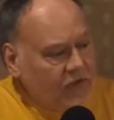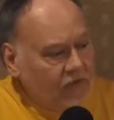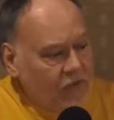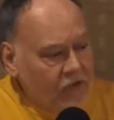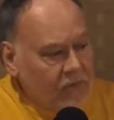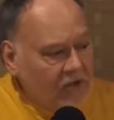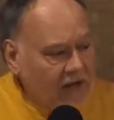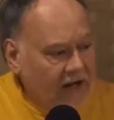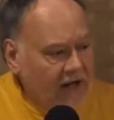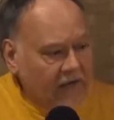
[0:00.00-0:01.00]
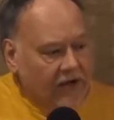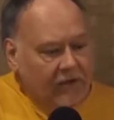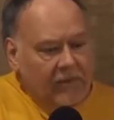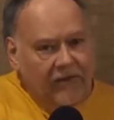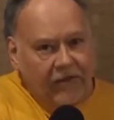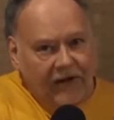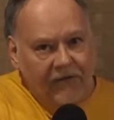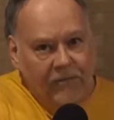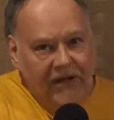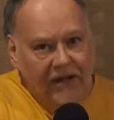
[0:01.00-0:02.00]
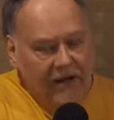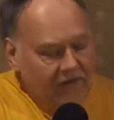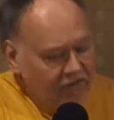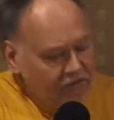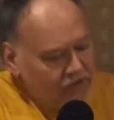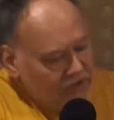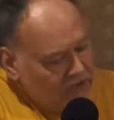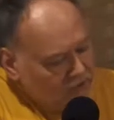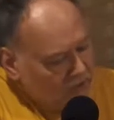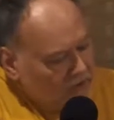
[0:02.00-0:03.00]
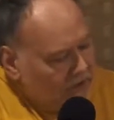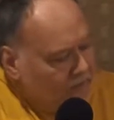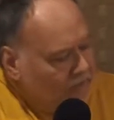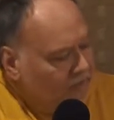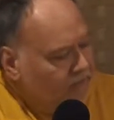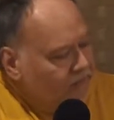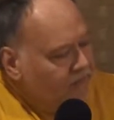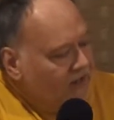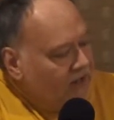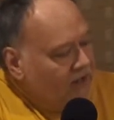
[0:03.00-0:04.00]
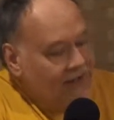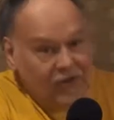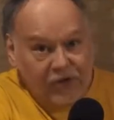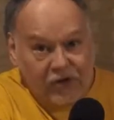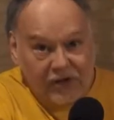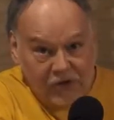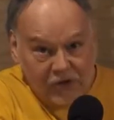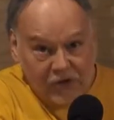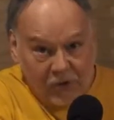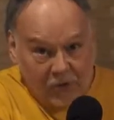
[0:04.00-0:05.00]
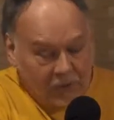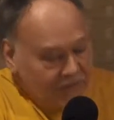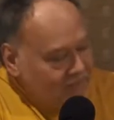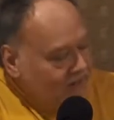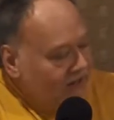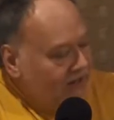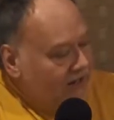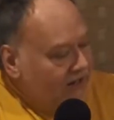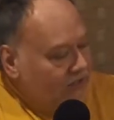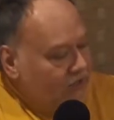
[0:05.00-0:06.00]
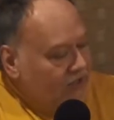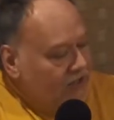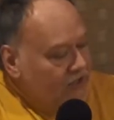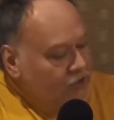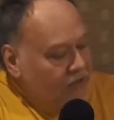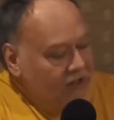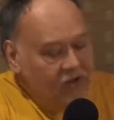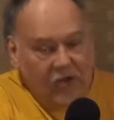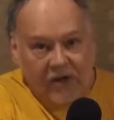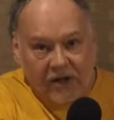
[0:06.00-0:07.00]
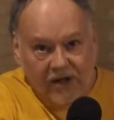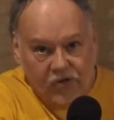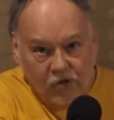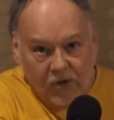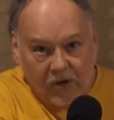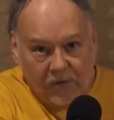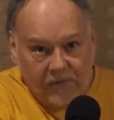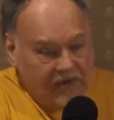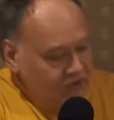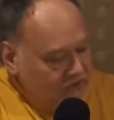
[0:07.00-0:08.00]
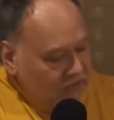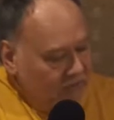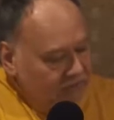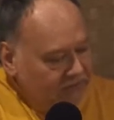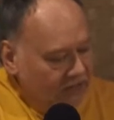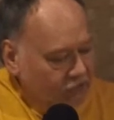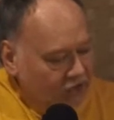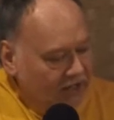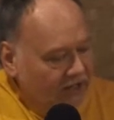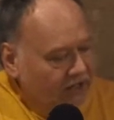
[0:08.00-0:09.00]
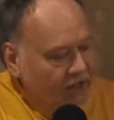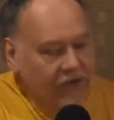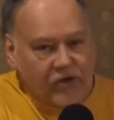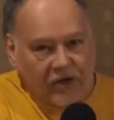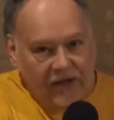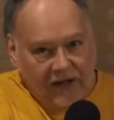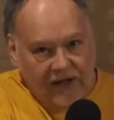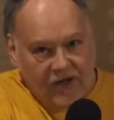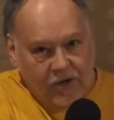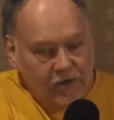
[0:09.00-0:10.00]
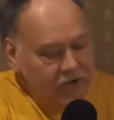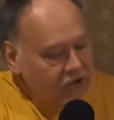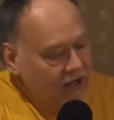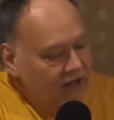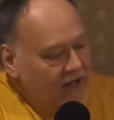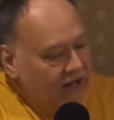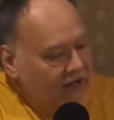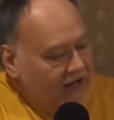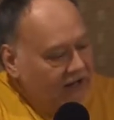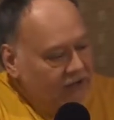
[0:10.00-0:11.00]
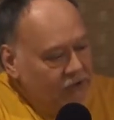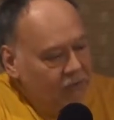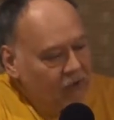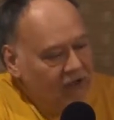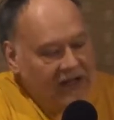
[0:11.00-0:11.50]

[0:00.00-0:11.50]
the first book I highly recommend for everybody to have in his, his or her library, and you can see this is an old one. This is the Illustrated Kodokan Judo. That's the old dust jacket here. It's seen a lot of use. I got this book in